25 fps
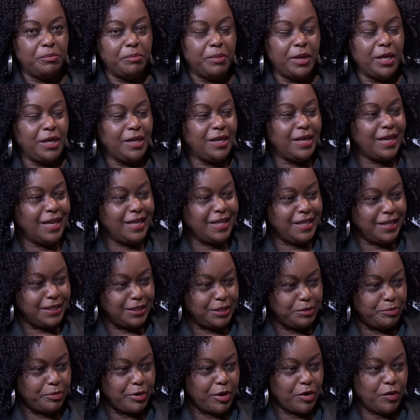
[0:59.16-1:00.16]
made
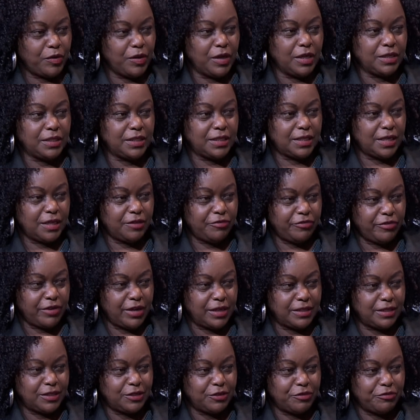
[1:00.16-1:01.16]
Kenyans proud, let's say,
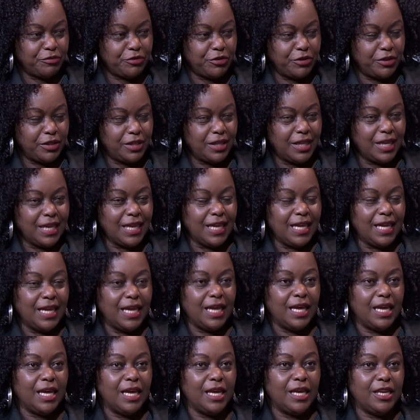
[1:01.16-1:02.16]
first of all.
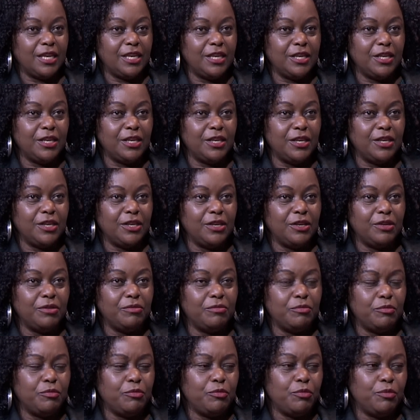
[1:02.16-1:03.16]
And
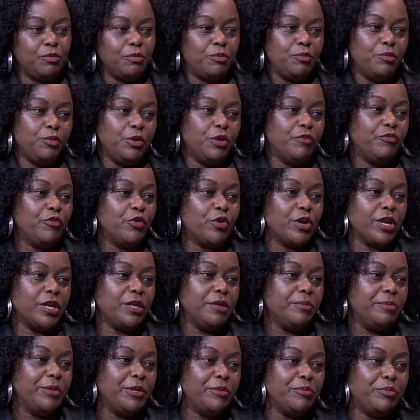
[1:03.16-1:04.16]
we've
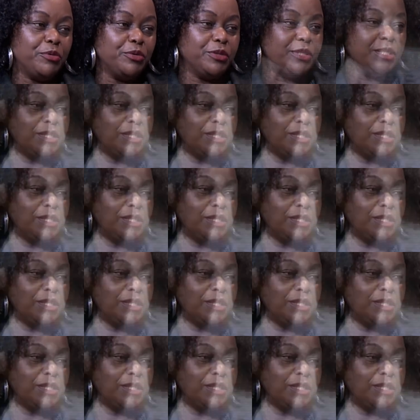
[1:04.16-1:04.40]
already been put